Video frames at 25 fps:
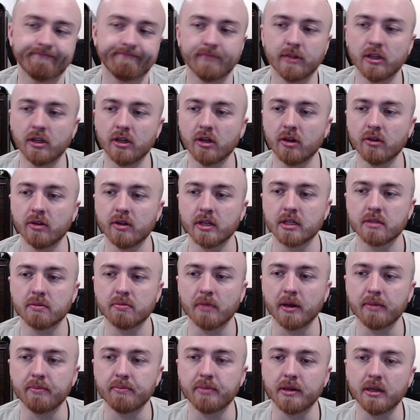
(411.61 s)
this
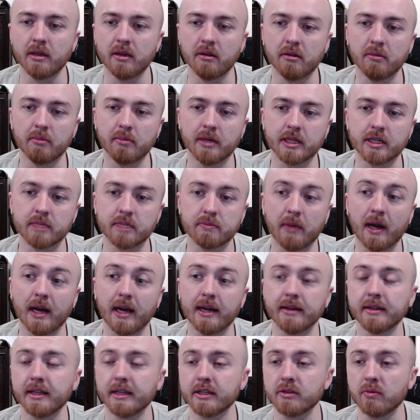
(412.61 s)
might be the best buy,
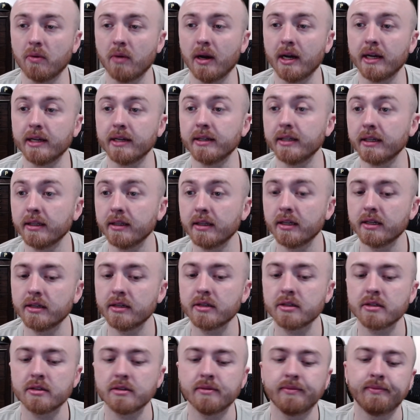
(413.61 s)
and that's why I did
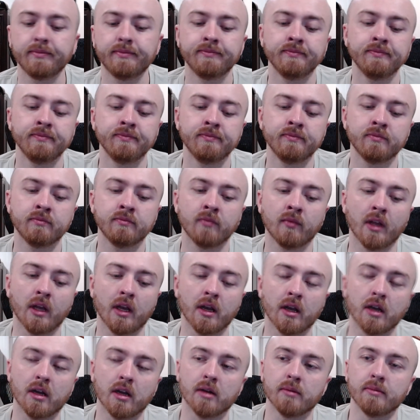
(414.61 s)
this.
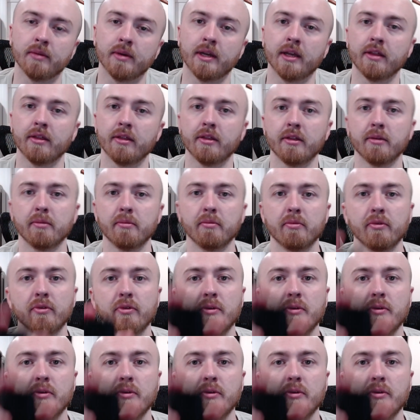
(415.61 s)
And the